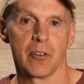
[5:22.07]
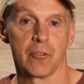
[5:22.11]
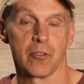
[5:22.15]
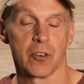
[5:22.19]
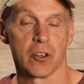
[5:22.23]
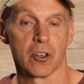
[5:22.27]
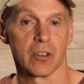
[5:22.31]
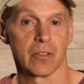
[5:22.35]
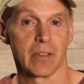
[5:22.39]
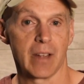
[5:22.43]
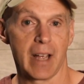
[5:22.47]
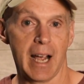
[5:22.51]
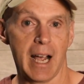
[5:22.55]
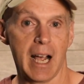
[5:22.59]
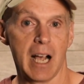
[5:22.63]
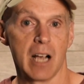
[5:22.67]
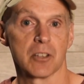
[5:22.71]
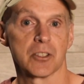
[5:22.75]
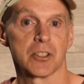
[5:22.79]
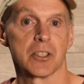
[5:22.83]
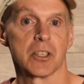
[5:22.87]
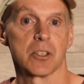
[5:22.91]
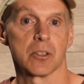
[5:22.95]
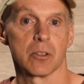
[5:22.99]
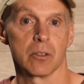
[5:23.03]
If you're in the
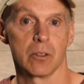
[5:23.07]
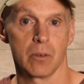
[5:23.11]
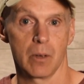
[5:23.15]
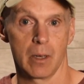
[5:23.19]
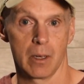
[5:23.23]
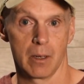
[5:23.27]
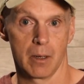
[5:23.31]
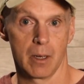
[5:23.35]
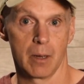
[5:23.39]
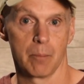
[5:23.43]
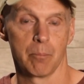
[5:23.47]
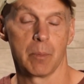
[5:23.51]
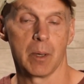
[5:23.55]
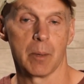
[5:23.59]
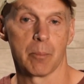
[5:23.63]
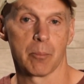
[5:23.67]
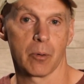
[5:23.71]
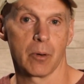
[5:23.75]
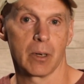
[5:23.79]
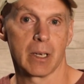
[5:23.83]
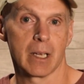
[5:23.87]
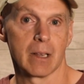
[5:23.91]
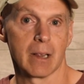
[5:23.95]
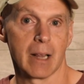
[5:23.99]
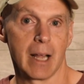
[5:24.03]
house, these will be
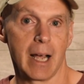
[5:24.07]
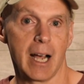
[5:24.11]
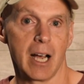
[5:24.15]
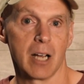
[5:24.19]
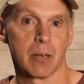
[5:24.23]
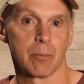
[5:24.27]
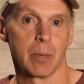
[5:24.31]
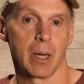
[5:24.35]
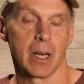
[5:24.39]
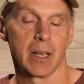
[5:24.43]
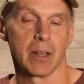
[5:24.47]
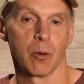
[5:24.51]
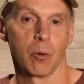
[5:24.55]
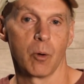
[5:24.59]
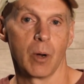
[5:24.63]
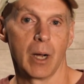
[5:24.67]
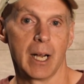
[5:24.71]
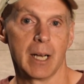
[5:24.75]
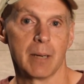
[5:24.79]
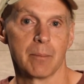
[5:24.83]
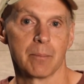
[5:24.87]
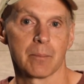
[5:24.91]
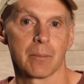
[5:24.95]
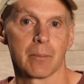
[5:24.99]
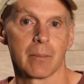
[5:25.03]
pretty loud, by the way.